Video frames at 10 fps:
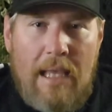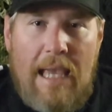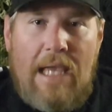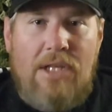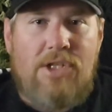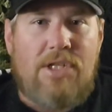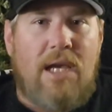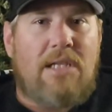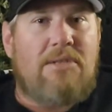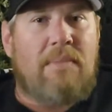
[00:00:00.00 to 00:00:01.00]
Age
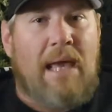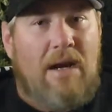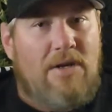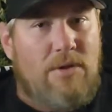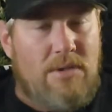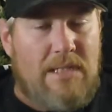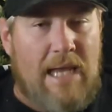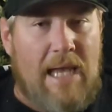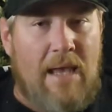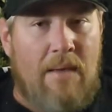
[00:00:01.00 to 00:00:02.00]
does matter,
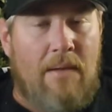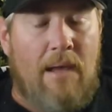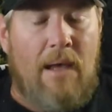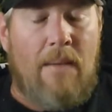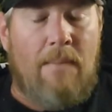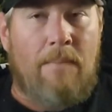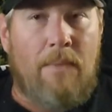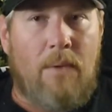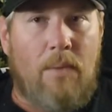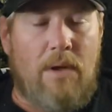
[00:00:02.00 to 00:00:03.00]
Josiah.
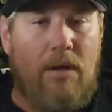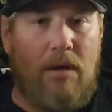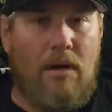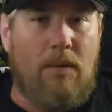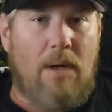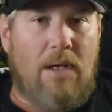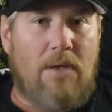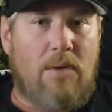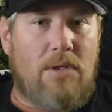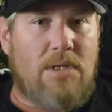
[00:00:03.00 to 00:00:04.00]
What you're gonna want
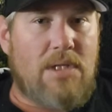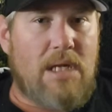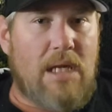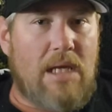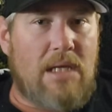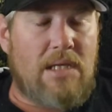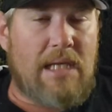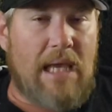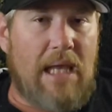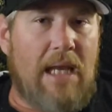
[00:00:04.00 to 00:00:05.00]
to do is
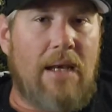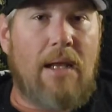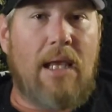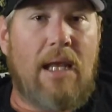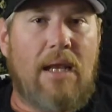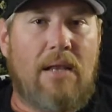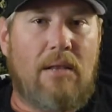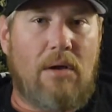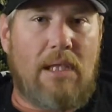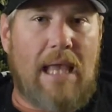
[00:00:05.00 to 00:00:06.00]
take it in and get
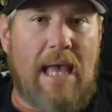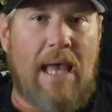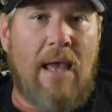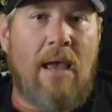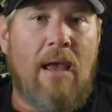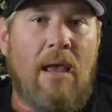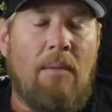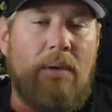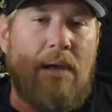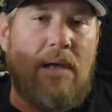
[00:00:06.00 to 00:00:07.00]
it looked at,
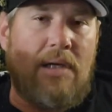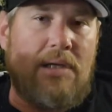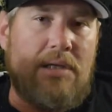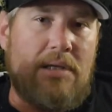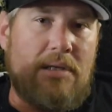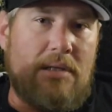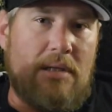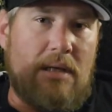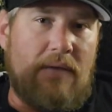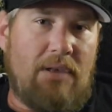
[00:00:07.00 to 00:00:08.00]
because
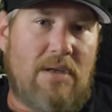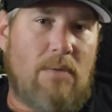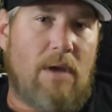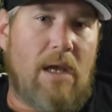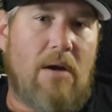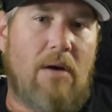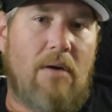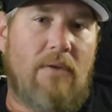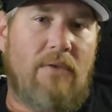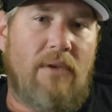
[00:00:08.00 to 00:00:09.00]
if it's a
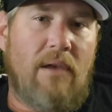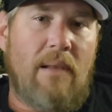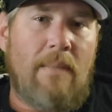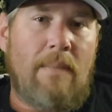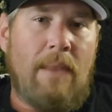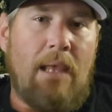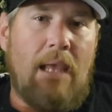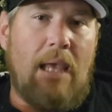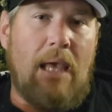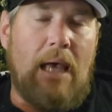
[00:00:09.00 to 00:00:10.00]
recurve,
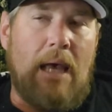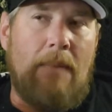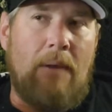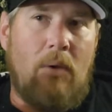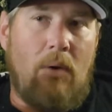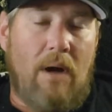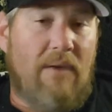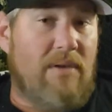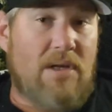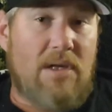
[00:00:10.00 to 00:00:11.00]
or
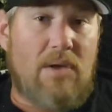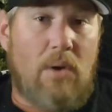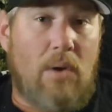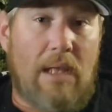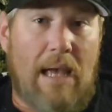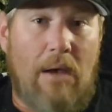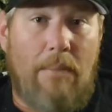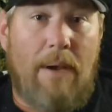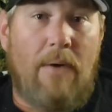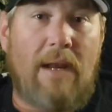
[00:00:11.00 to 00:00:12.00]
even just an old
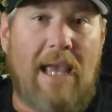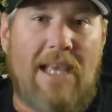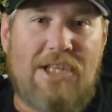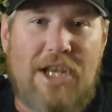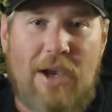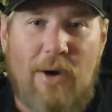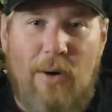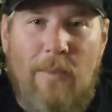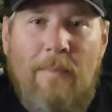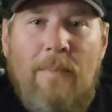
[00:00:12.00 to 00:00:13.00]
compound. Hey,
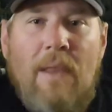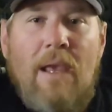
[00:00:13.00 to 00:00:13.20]
Gio.